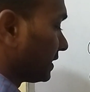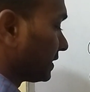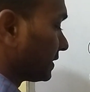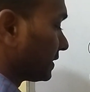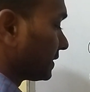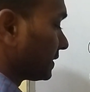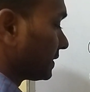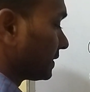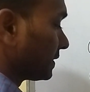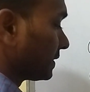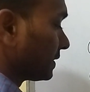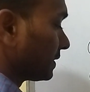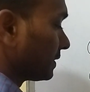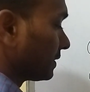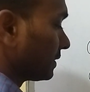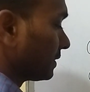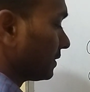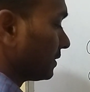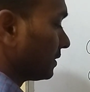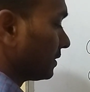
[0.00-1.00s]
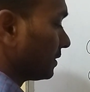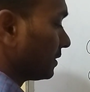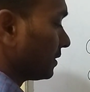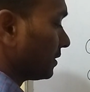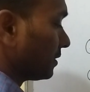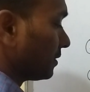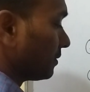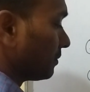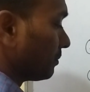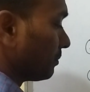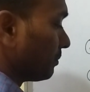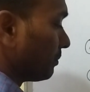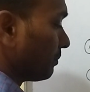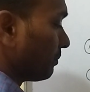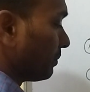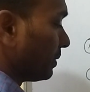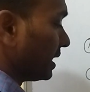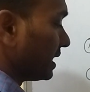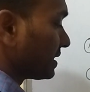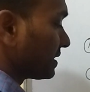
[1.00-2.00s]
x
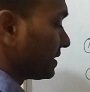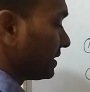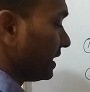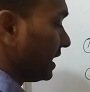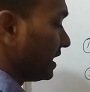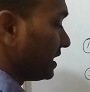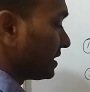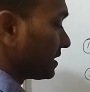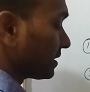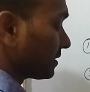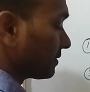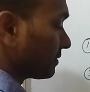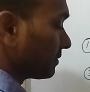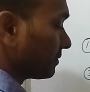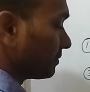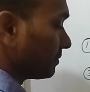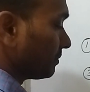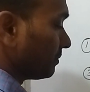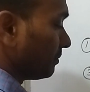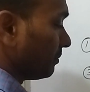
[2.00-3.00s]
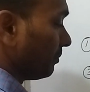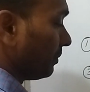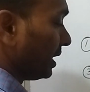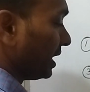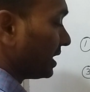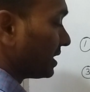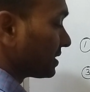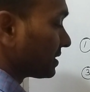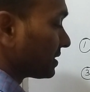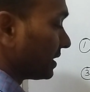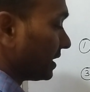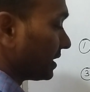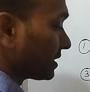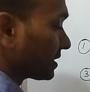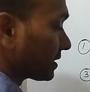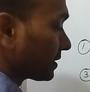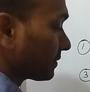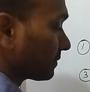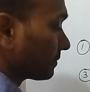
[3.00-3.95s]
plus 8 minus 8.